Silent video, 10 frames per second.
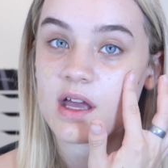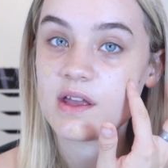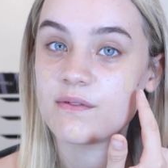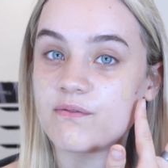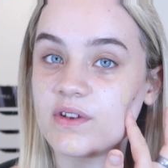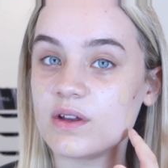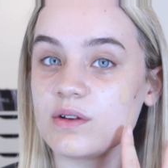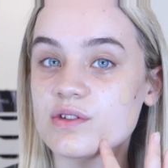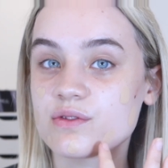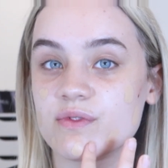It
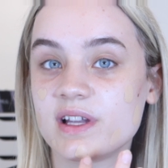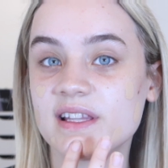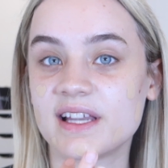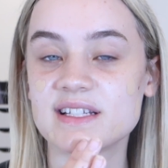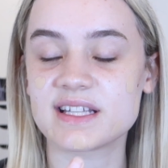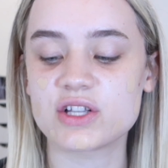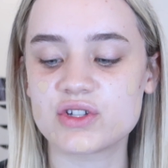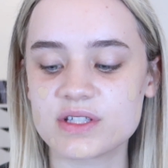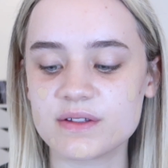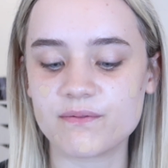feels really nice. Like, it
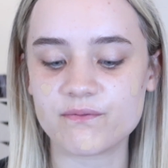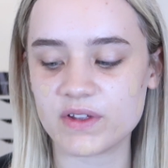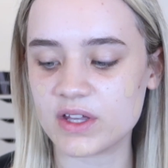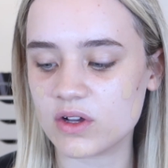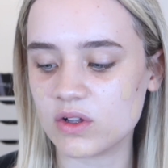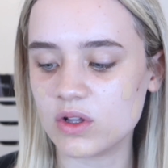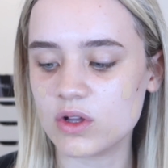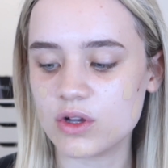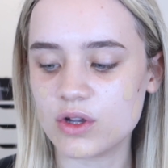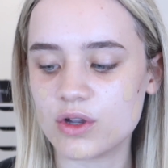doesn't feel
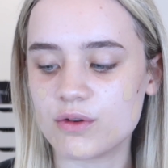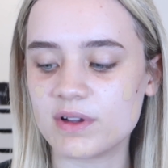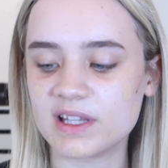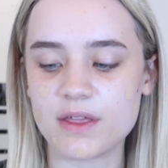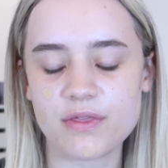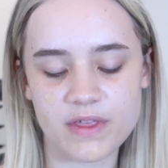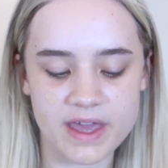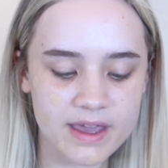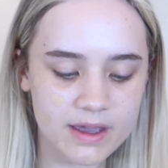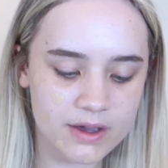really
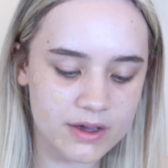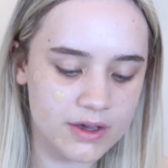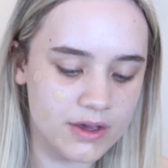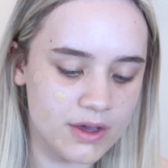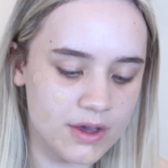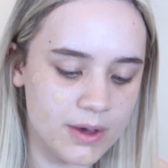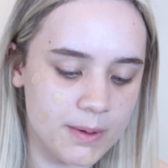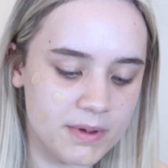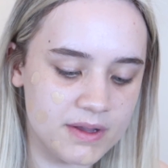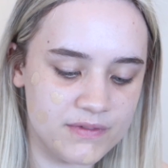thick,
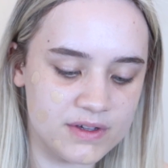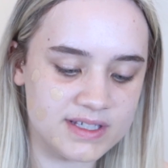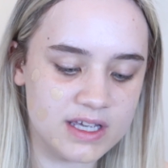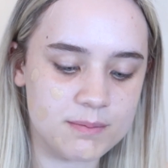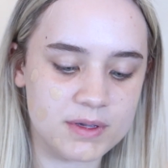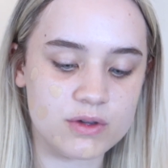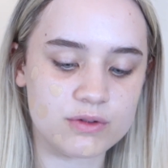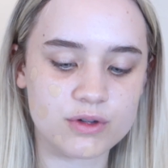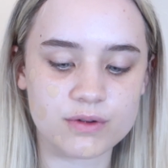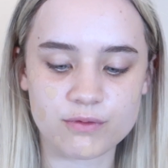but it feels like it'd be
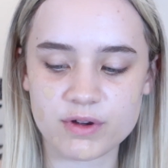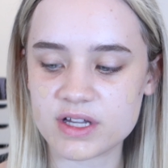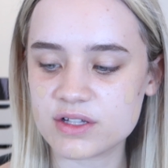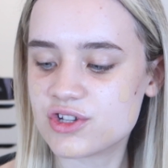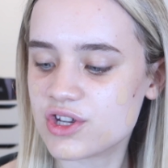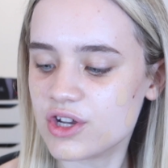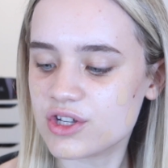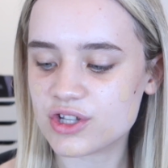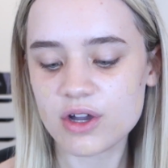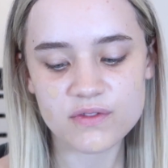good coverage.
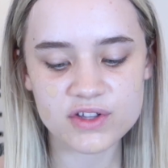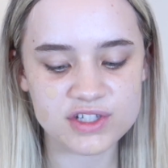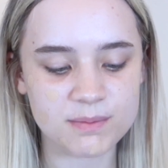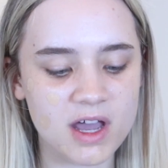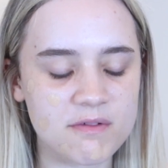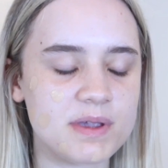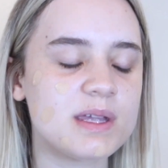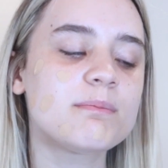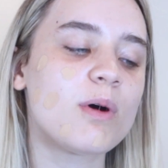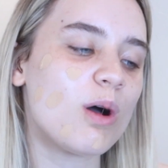So over the summer, I've
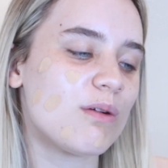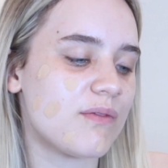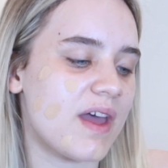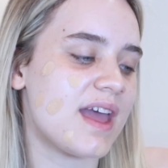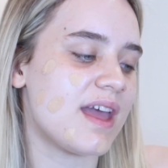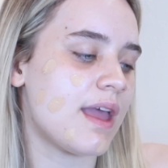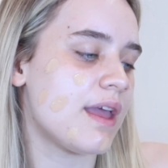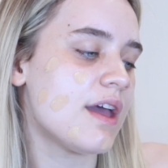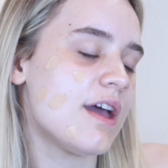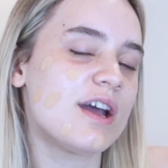been more of
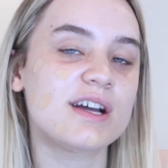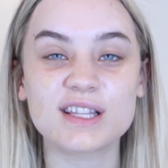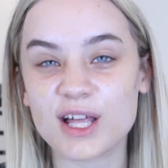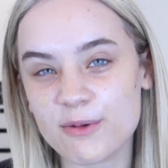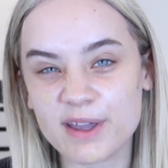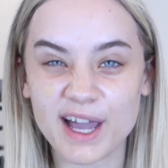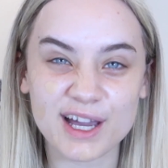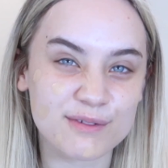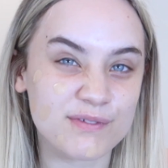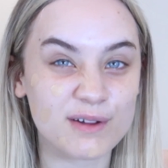a glowy
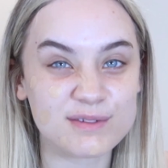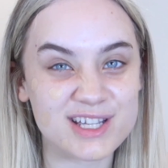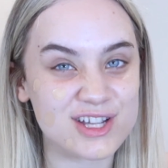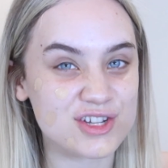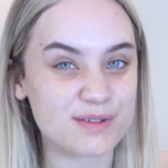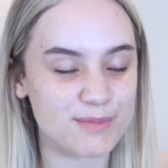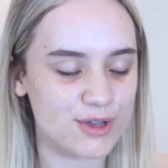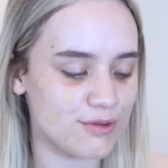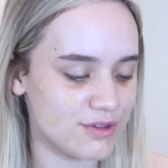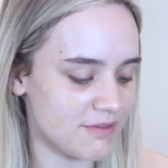kind of foundation
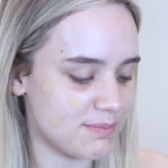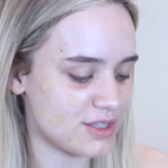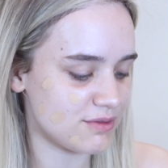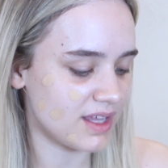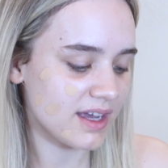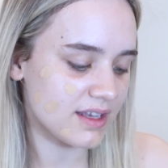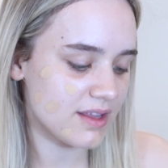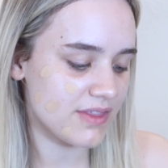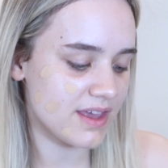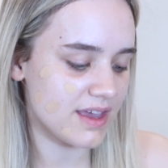mood. I've been doing that
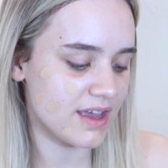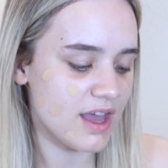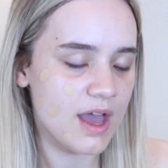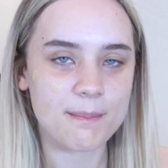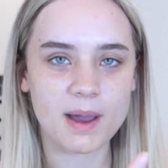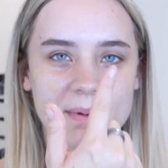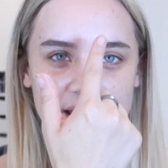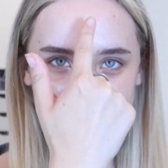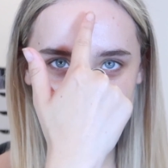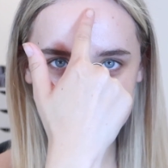kind of thing, but I'm
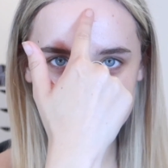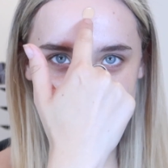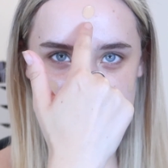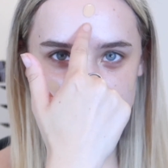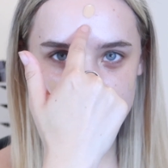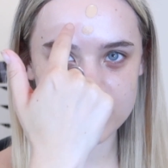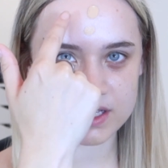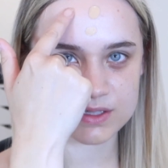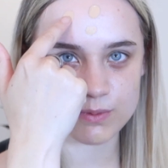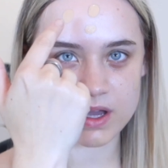kind of getting back into that
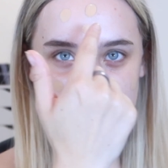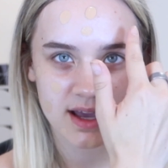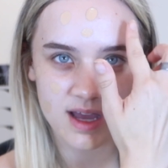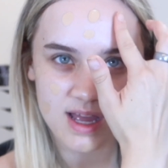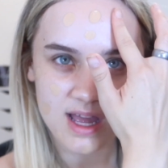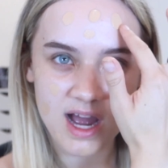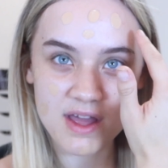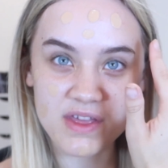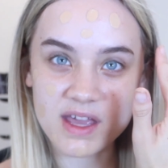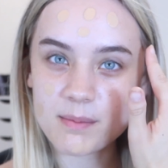phase where I
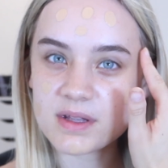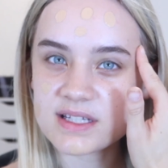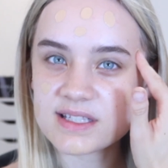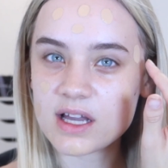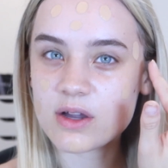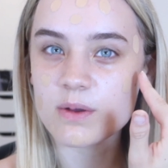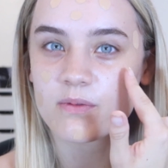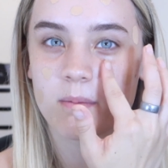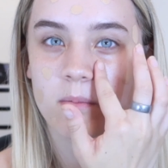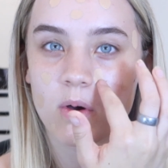think I'm going to start going
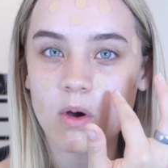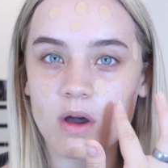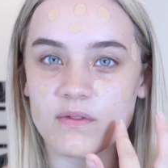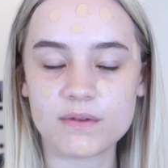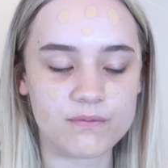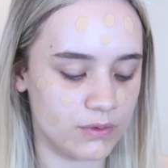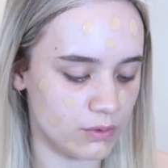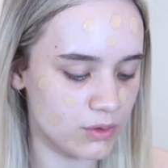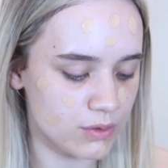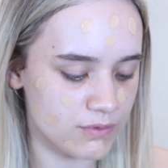for more of a
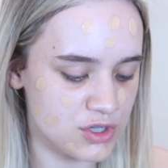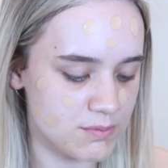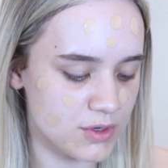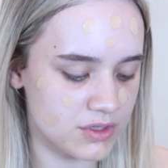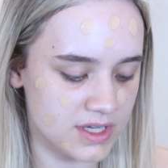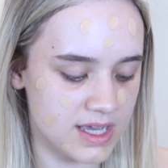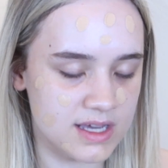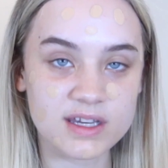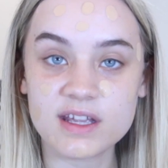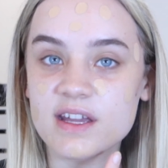full coverage mode
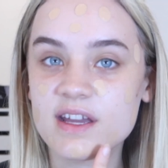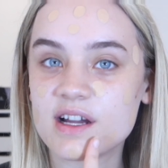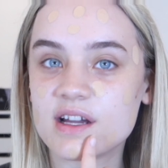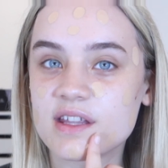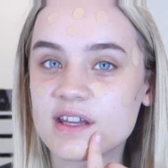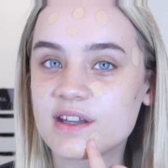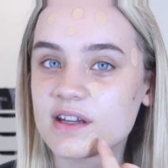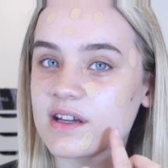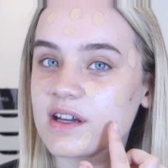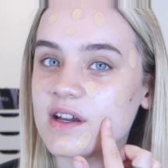again. I
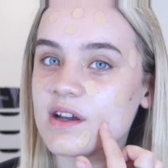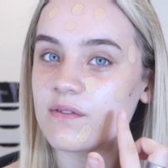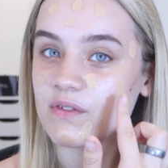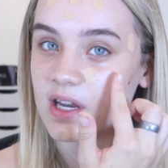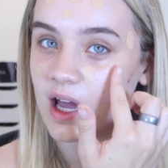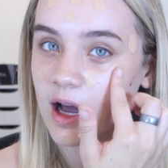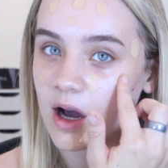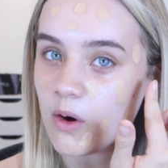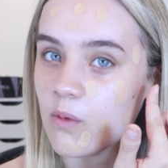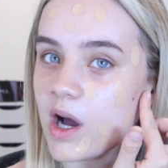think for
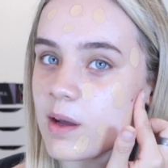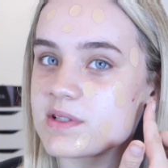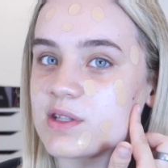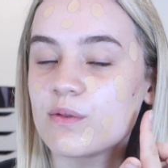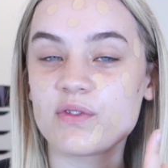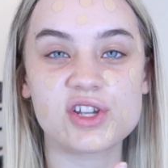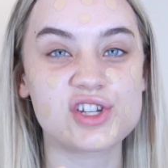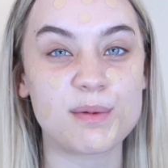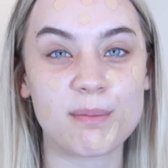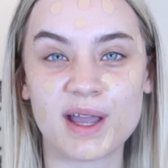now, I'm still
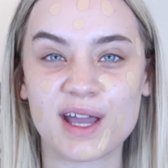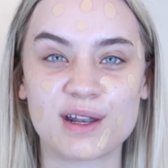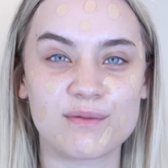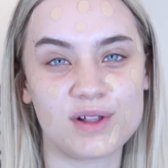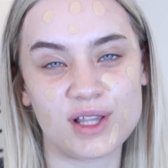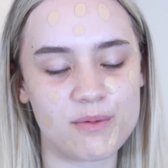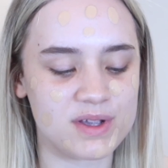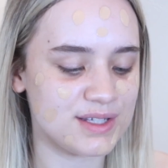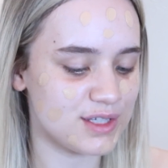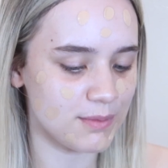finishing my kind of
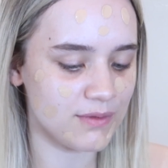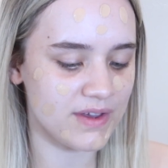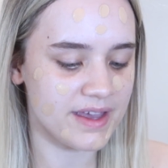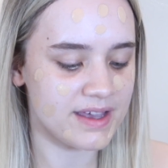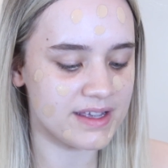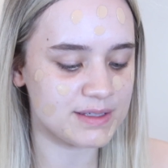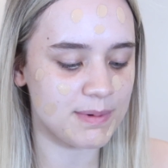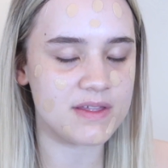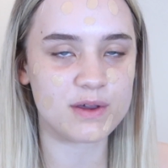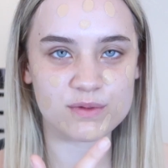glowy summer phase,
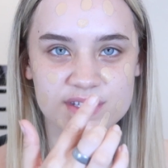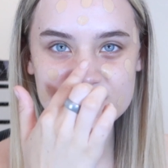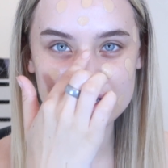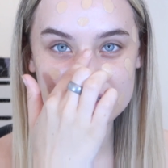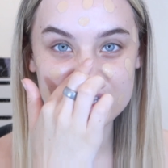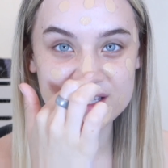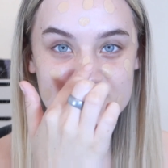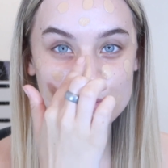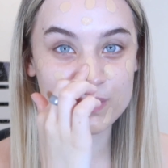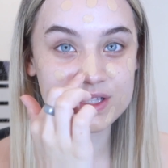but I think once it starts getting
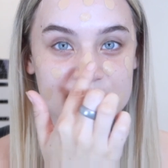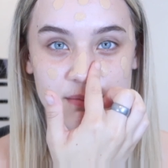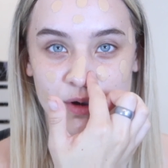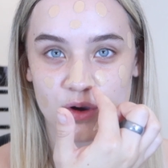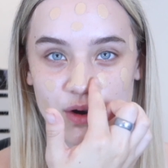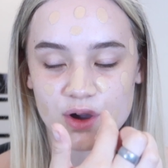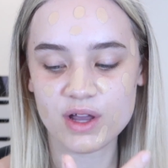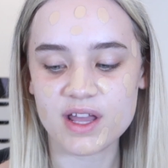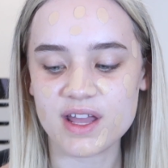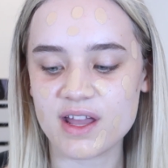into winter more,
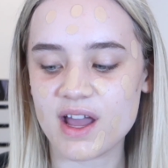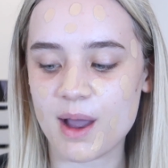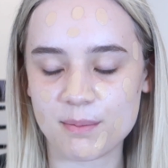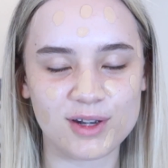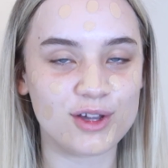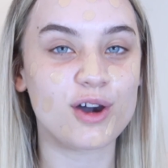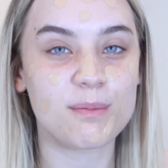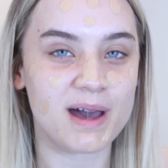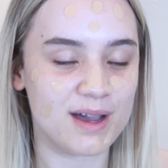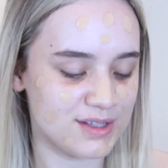I'm going to go
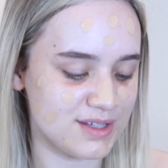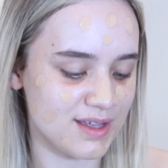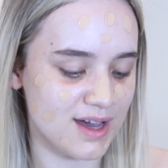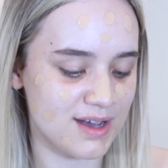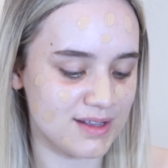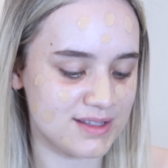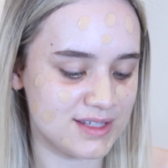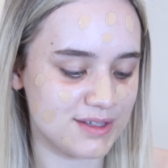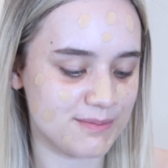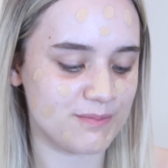back to
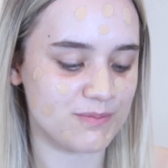that